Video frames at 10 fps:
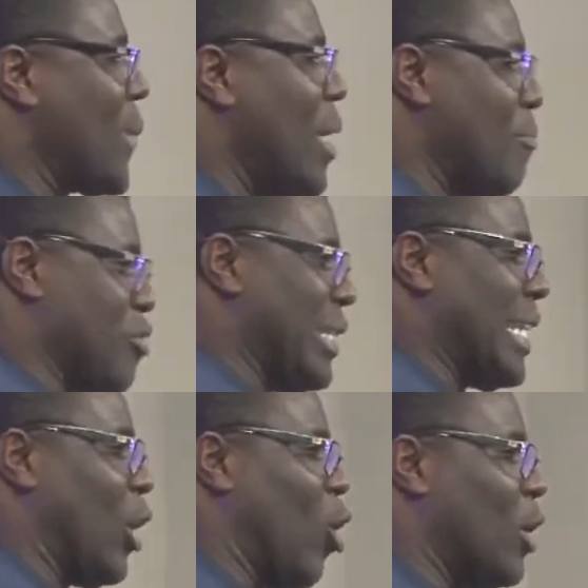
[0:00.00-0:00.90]
Praise the
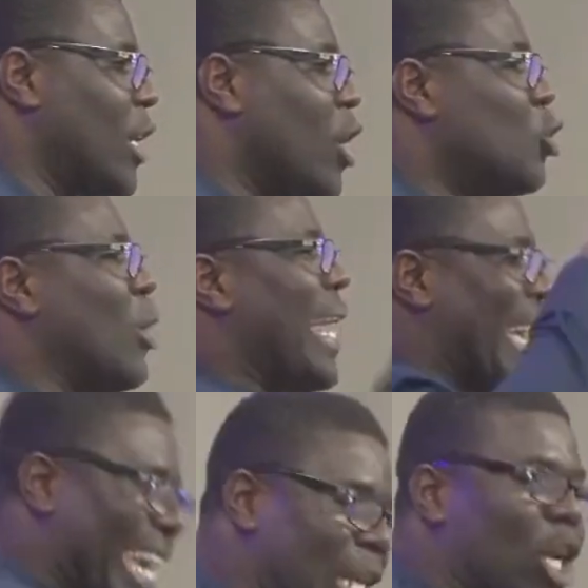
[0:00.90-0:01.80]
Lord. So the
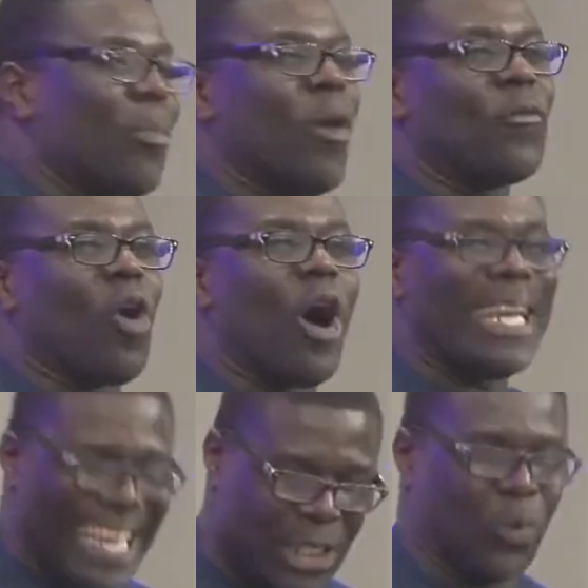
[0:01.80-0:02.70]
kingdom of God
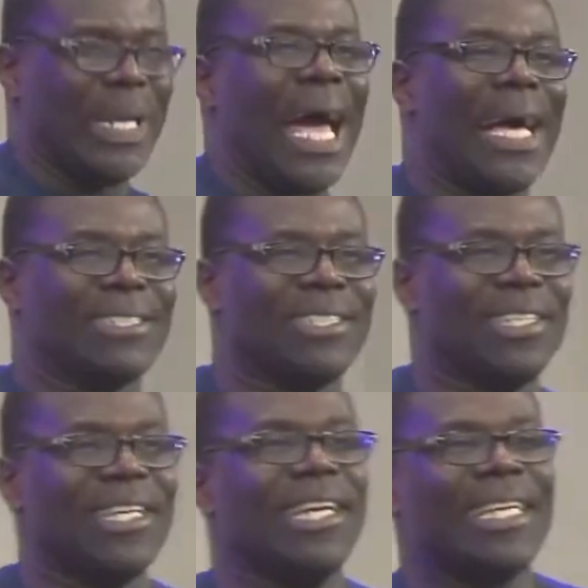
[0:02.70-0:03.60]
is with us.
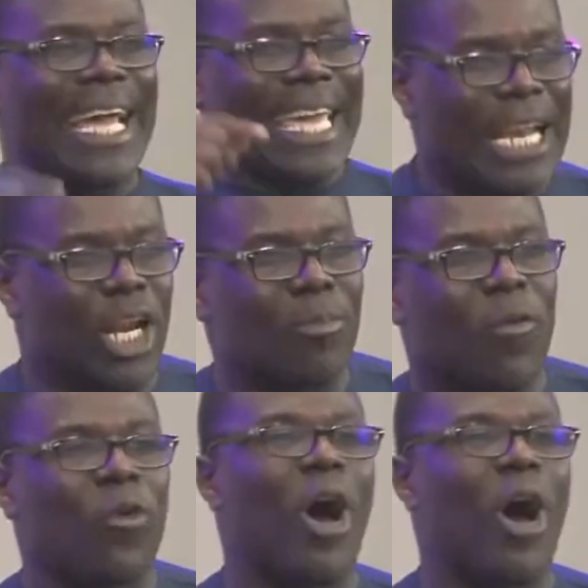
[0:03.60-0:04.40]
The kingdom of God